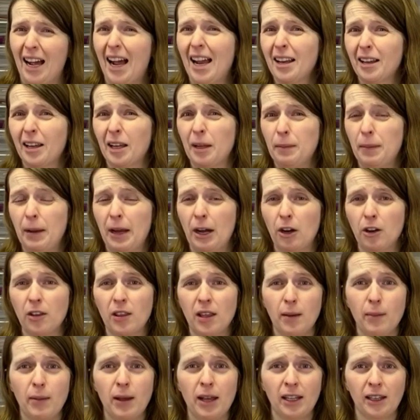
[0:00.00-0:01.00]
kind of compare
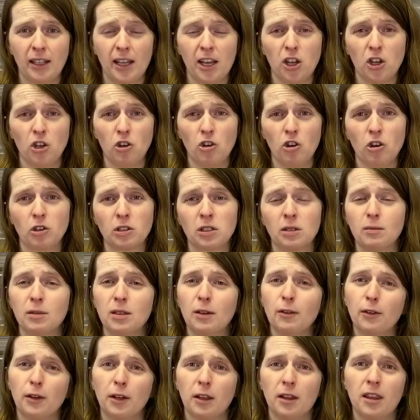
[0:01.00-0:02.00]
them and let you know some
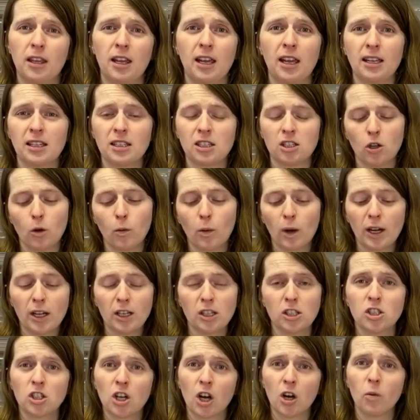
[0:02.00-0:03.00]
different things. So we're
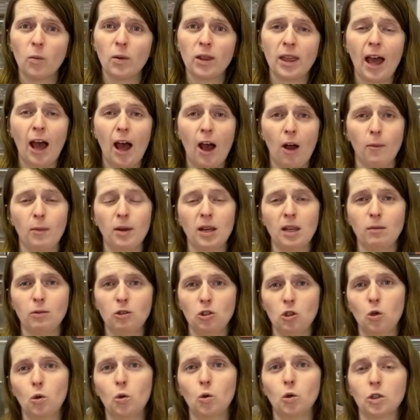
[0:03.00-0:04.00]
going to start with how many
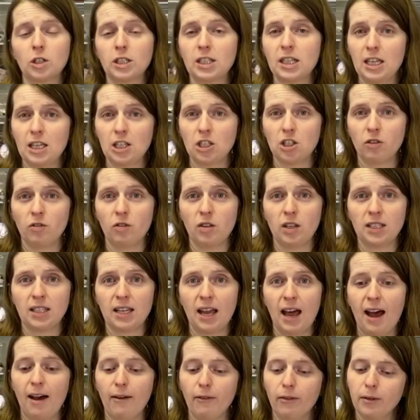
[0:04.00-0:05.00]
tools each of these
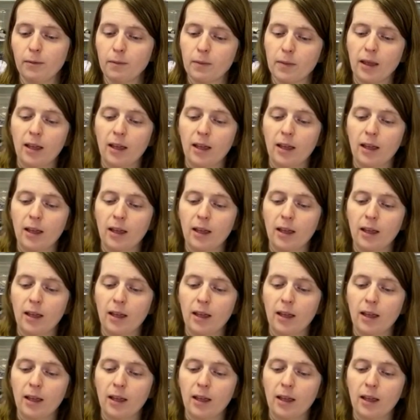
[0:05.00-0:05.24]
have.